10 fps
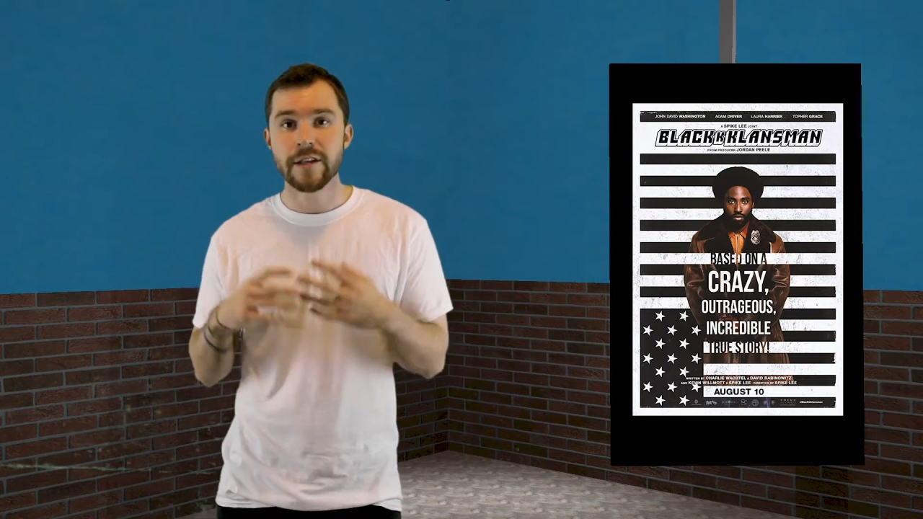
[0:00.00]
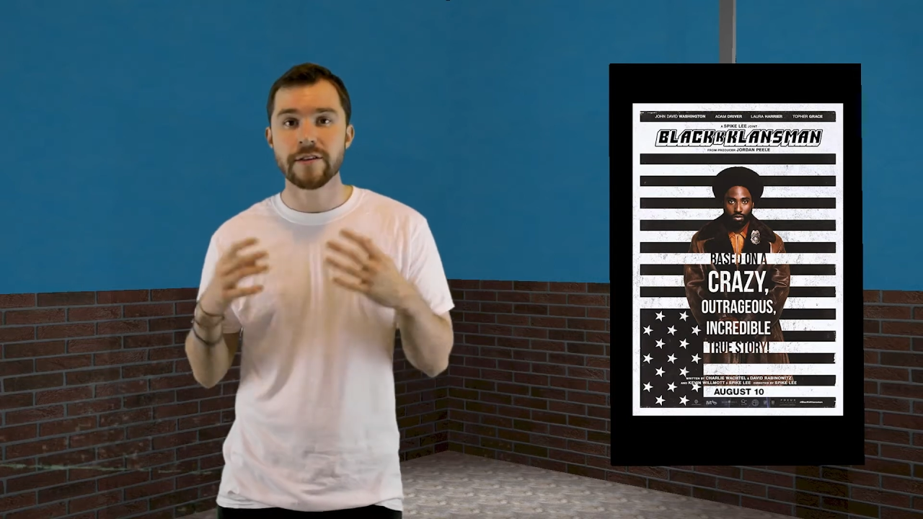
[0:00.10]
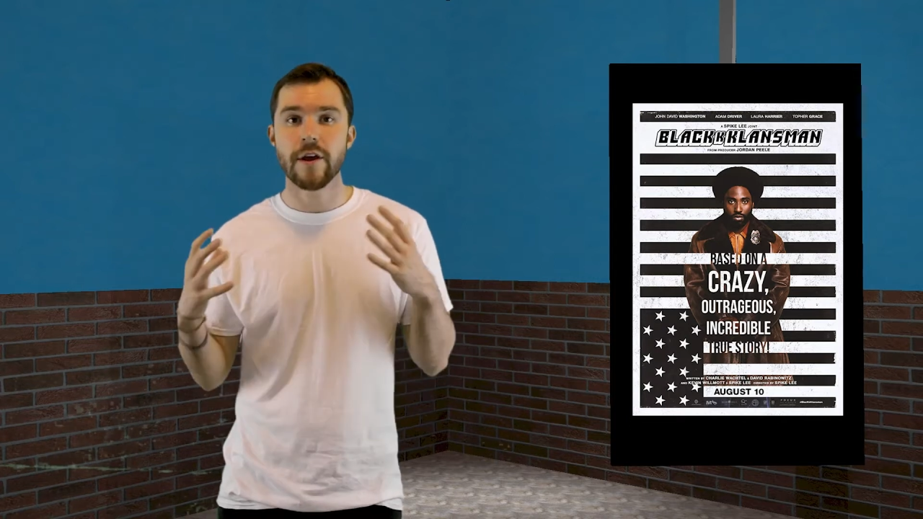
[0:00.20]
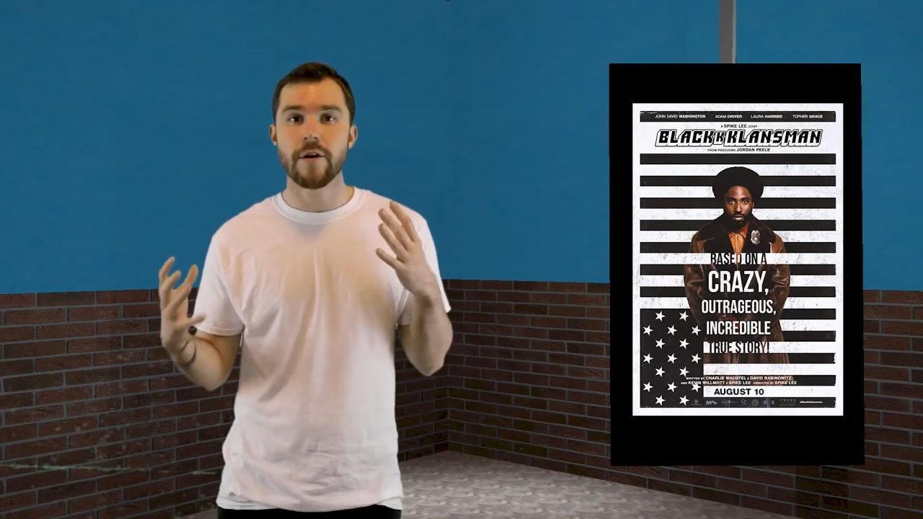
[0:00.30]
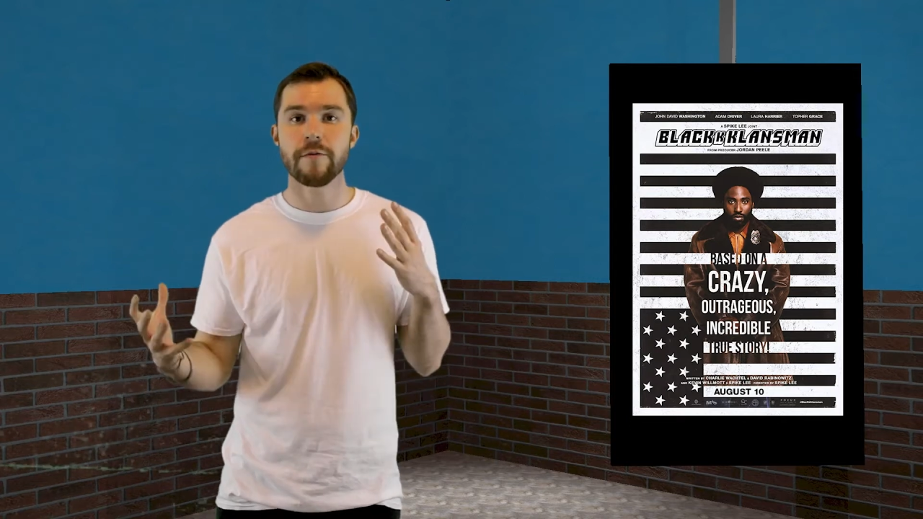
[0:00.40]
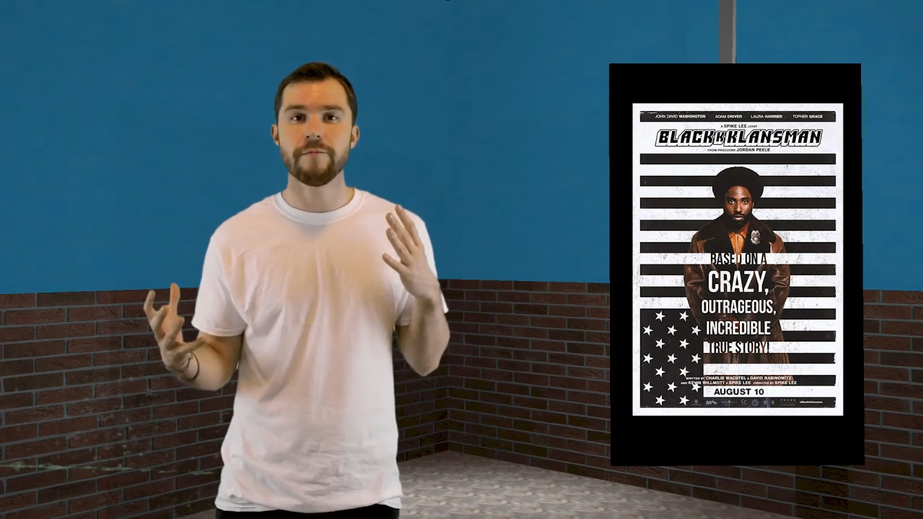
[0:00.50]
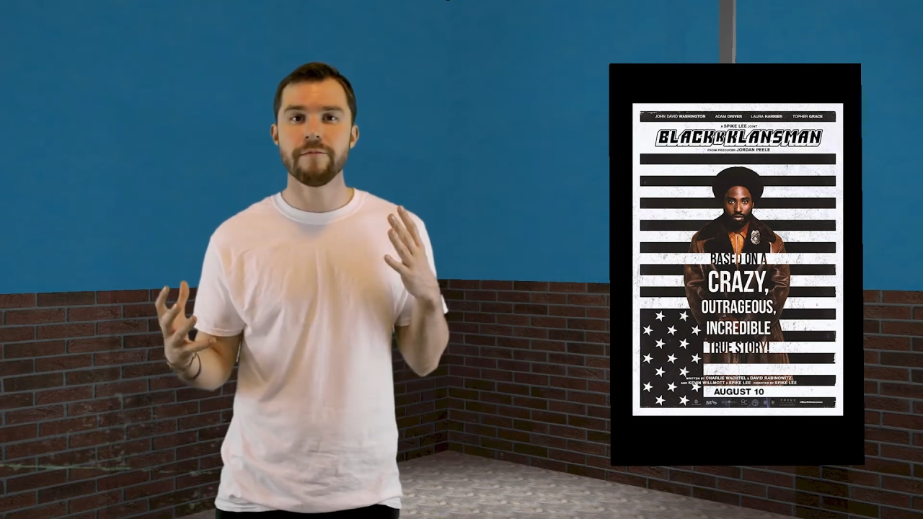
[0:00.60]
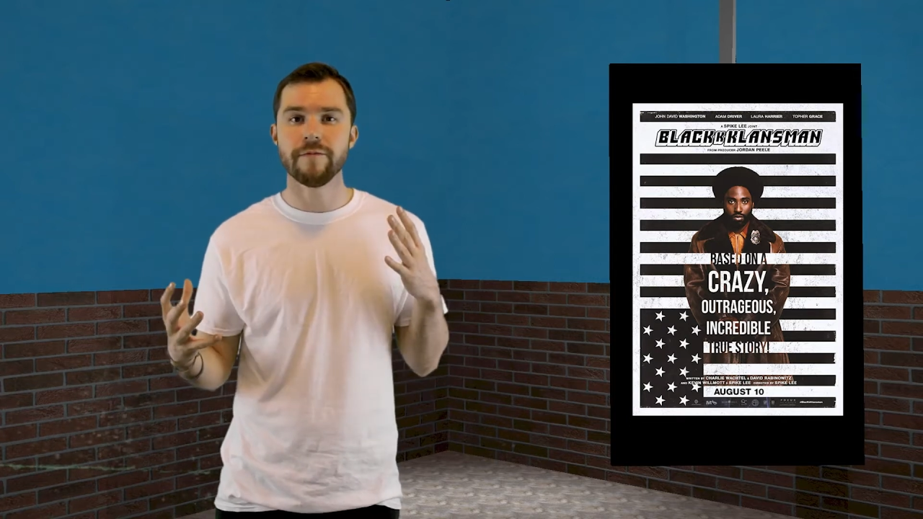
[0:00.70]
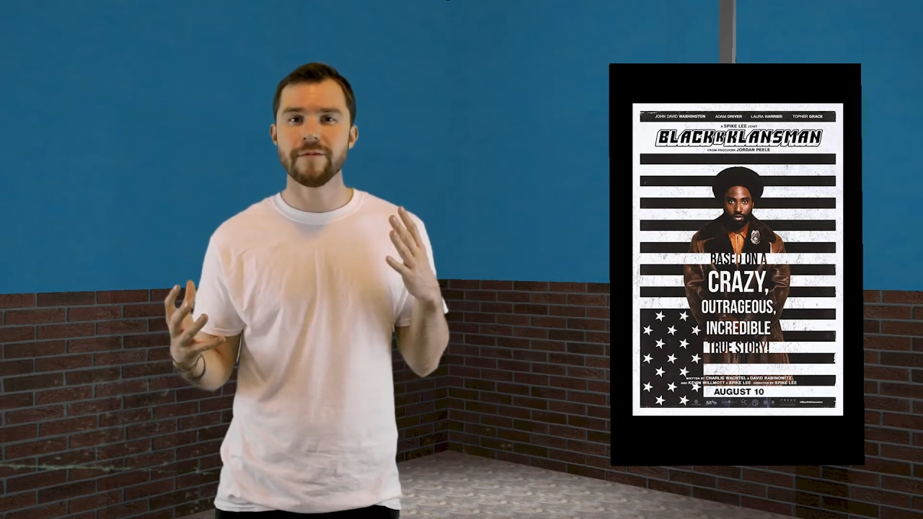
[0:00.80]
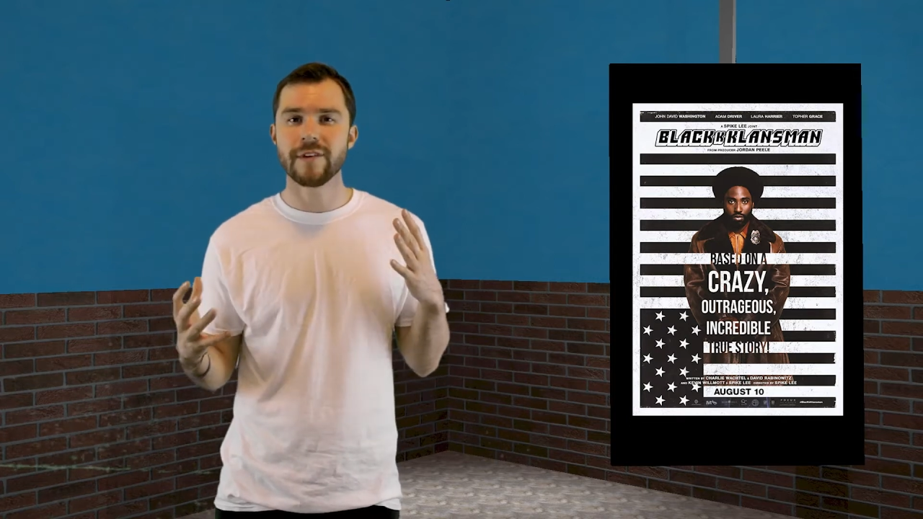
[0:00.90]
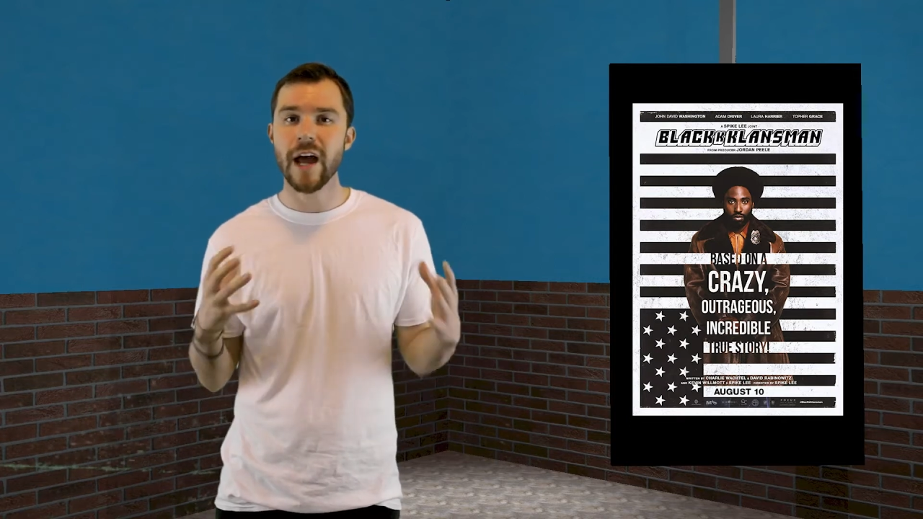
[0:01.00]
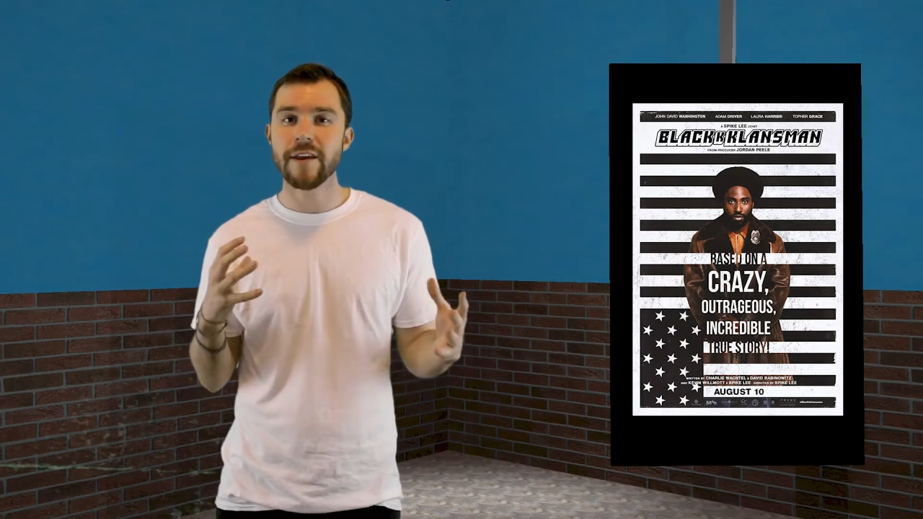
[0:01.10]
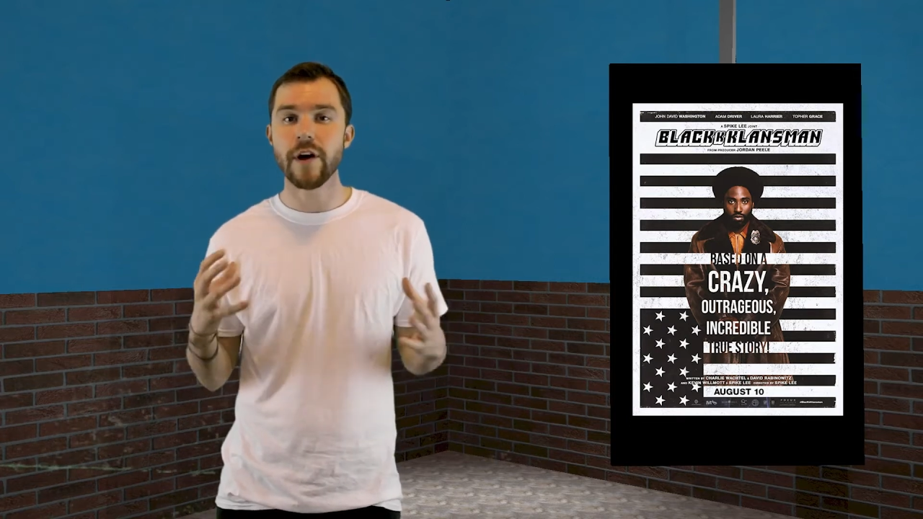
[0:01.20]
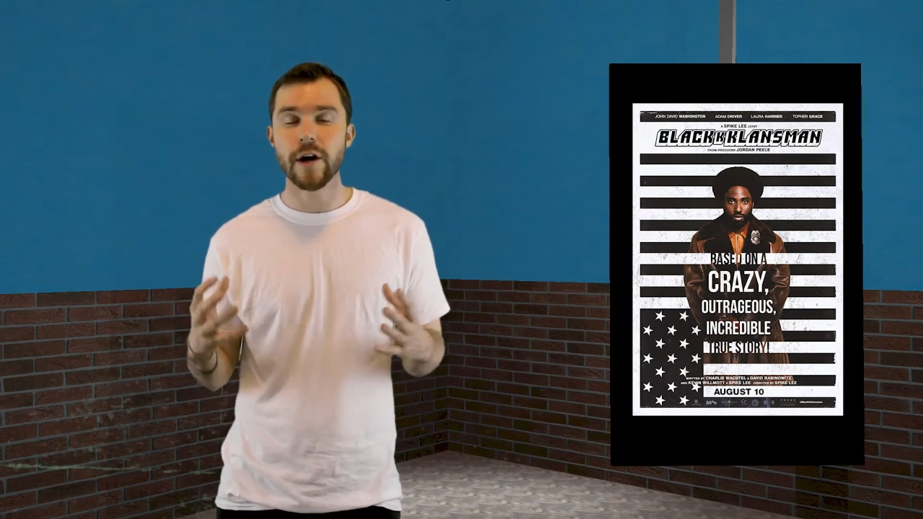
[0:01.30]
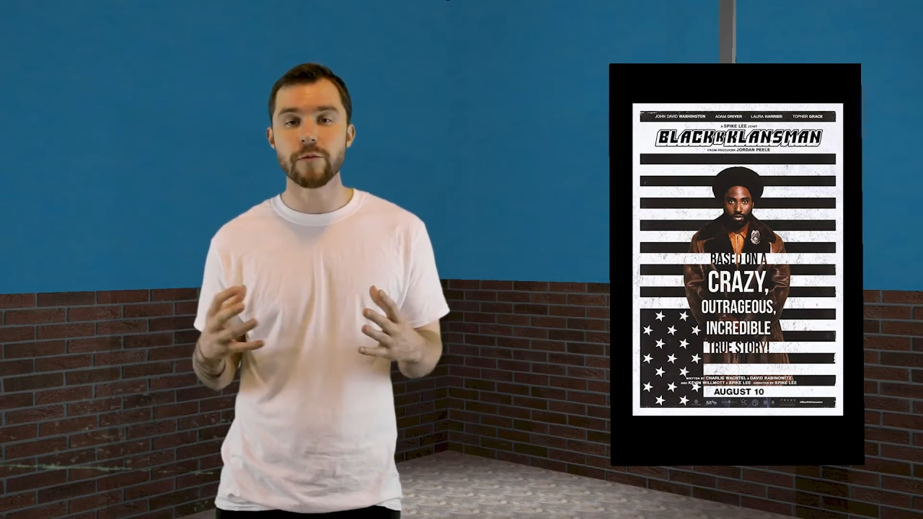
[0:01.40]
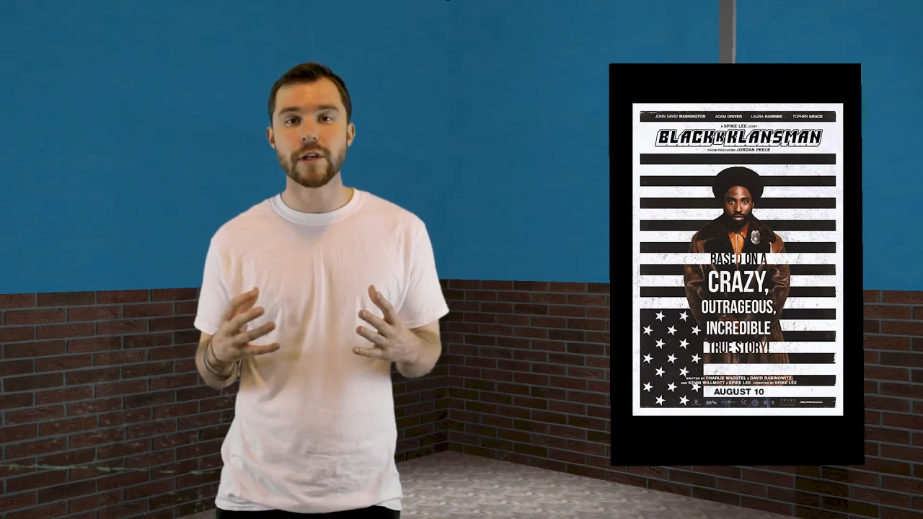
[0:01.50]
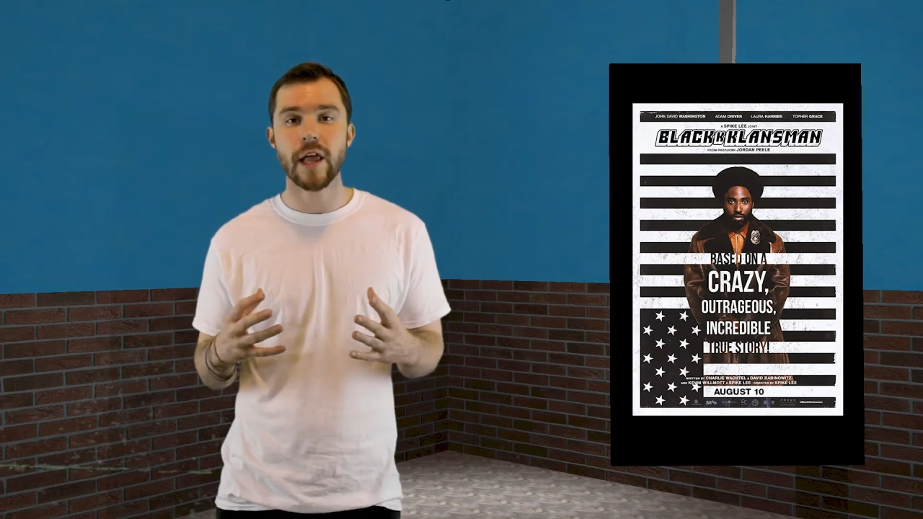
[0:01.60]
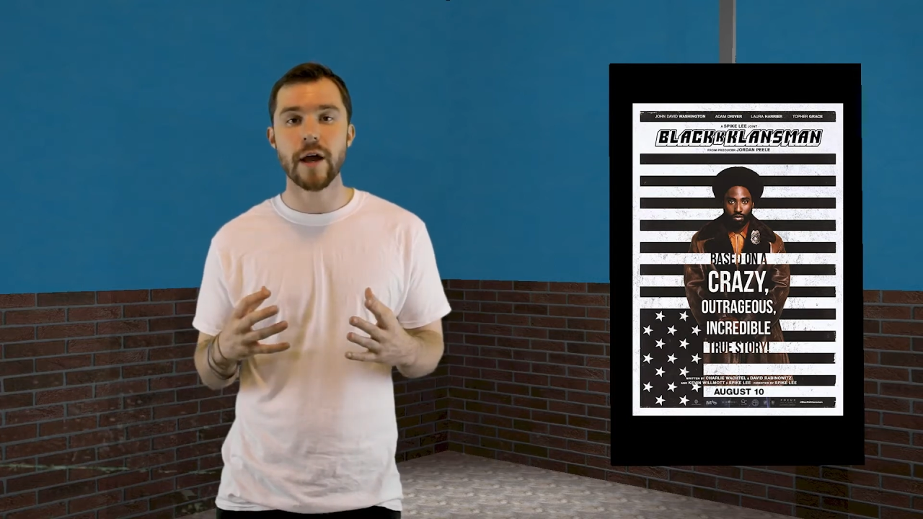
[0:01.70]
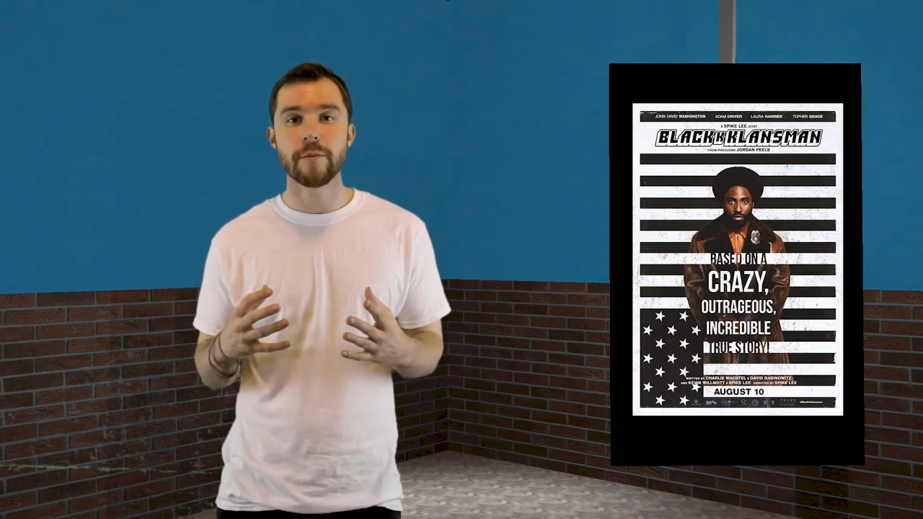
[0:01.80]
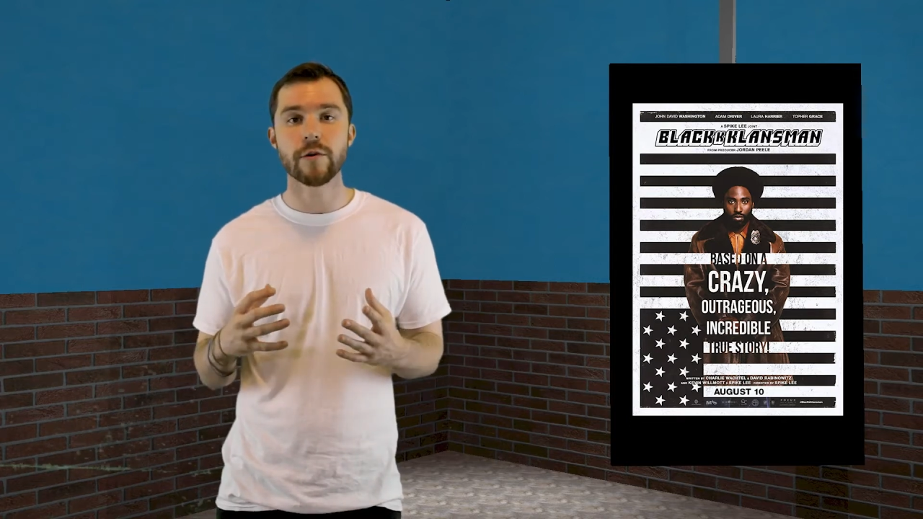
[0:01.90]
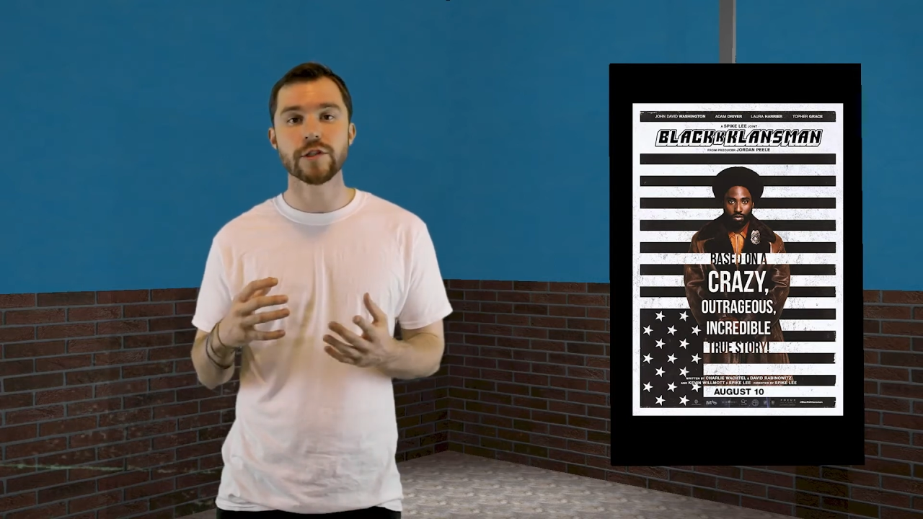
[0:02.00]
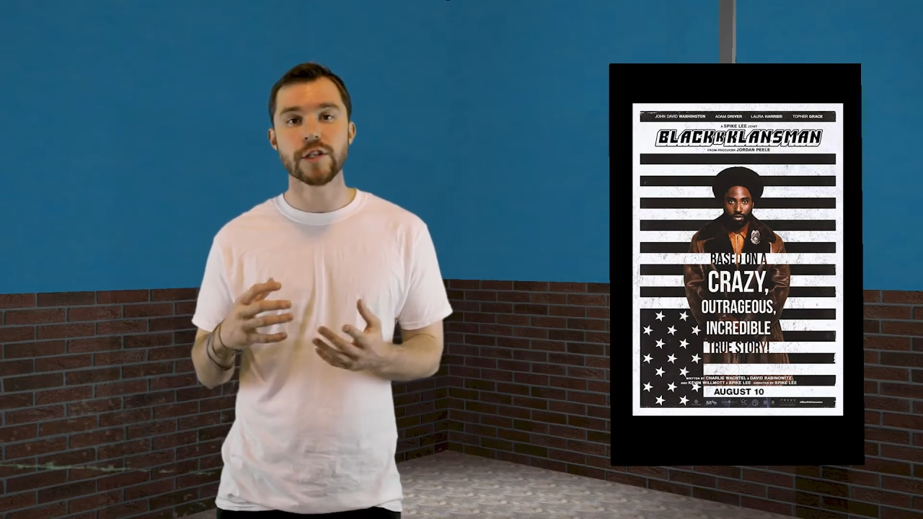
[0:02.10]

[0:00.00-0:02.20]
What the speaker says: they're kind of unreliable